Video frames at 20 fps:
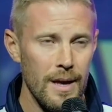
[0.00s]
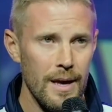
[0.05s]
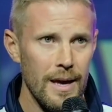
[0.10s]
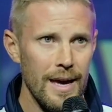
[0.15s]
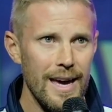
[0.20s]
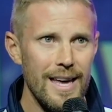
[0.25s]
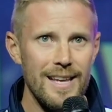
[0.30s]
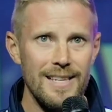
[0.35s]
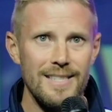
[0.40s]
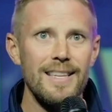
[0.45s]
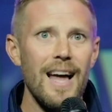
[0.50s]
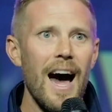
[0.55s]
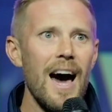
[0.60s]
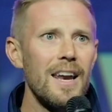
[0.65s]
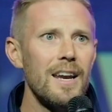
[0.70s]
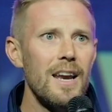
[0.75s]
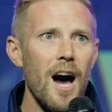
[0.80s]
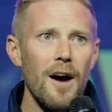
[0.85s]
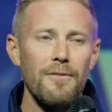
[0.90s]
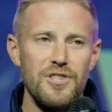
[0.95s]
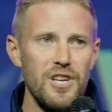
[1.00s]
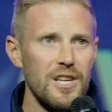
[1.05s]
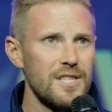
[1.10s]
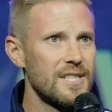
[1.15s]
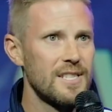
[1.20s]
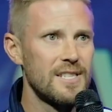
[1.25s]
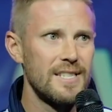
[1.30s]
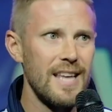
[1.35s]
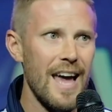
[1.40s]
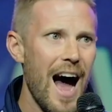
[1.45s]
It is not enough just
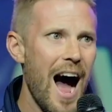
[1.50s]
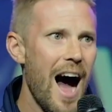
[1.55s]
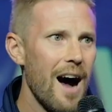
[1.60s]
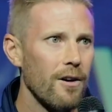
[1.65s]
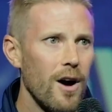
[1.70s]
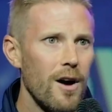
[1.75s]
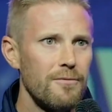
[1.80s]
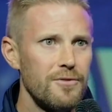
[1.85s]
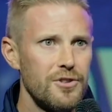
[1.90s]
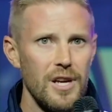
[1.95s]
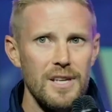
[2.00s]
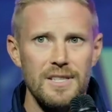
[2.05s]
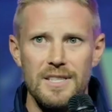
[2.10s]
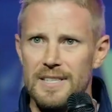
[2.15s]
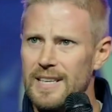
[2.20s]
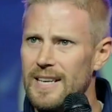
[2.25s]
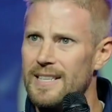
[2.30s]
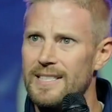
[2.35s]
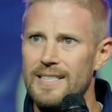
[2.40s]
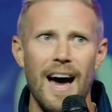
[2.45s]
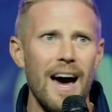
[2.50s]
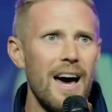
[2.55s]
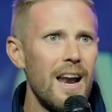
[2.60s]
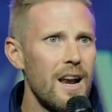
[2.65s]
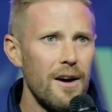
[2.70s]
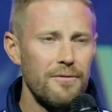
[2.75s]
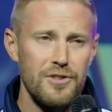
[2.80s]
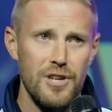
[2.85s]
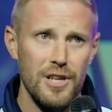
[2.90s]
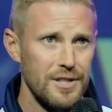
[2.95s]
to say, I love Jesus. It is not
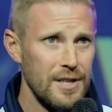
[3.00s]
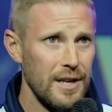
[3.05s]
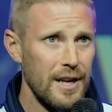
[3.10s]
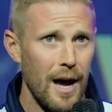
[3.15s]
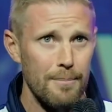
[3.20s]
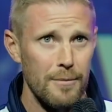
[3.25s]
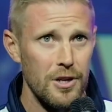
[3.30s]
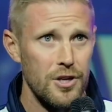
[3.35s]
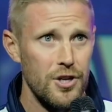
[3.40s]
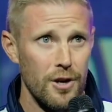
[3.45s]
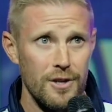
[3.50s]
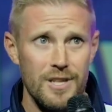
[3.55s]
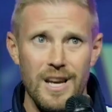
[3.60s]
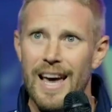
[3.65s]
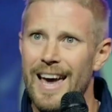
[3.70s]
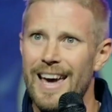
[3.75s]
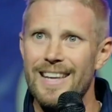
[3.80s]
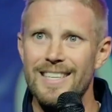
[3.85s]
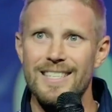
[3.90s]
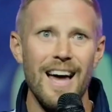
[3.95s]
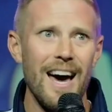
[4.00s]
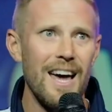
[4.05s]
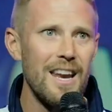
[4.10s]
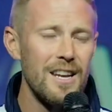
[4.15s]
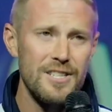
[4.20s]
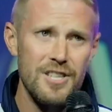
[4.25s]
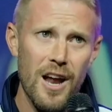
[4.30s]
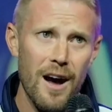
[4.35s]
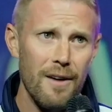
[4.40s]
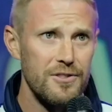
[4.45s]
enough just to come to church. It is not
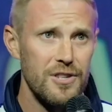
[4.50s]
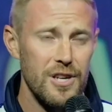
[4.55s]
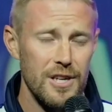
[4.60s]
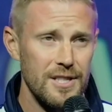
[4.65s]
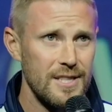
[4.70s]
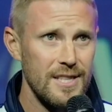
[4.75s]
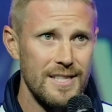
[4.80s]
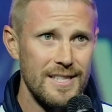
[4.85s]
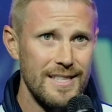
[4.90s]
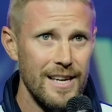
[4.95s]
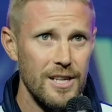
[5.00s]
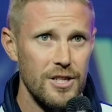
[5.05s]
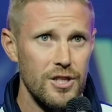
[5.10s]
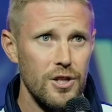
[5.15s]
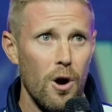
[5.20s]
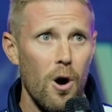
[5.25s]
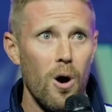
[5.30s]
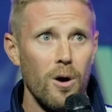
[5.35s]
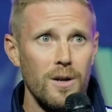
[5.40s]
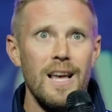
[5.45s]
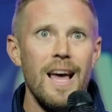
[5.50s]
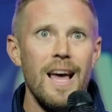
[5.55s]
enough just to sing songs